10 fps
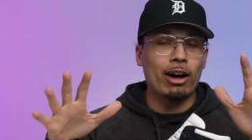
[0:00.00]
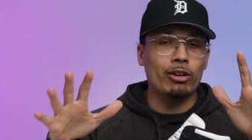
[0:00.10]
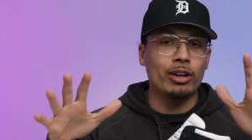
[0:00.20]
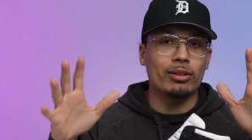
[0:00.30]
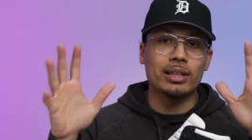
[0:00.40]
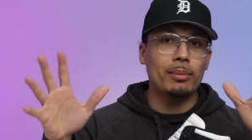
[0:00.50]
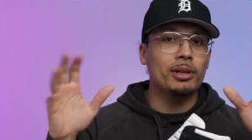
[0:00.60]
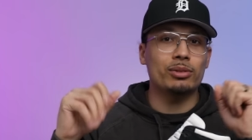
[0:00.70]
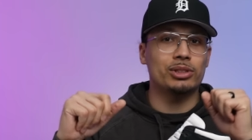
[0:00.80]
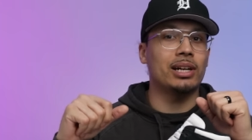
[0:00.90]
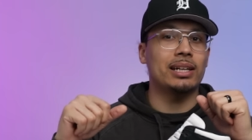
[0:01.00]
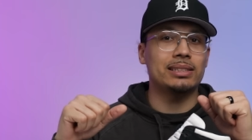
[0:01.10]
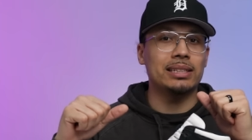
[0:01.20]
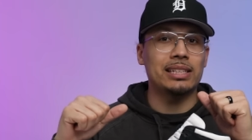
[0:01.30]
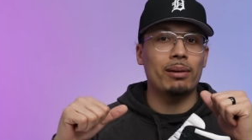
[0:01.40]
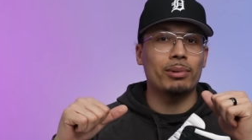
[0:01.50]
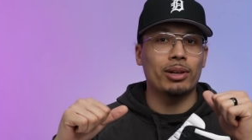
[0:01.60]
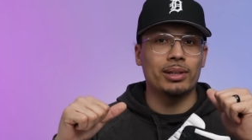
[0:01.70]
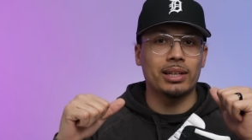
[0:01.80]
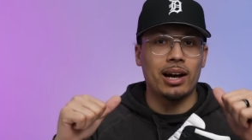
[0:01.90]
I don't know. Let me know what you guys think down
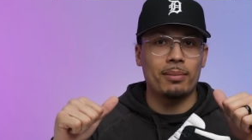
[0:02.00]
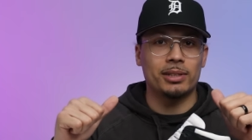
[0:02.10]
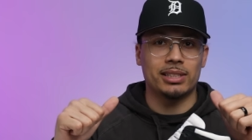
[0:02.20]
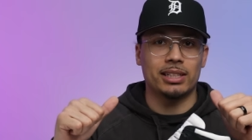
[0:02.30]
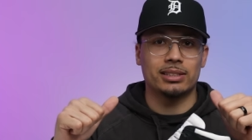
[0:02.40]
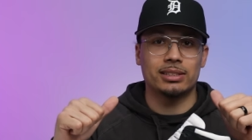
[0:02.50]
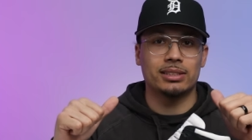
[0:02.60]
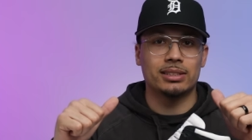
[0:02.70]
below in the comment section.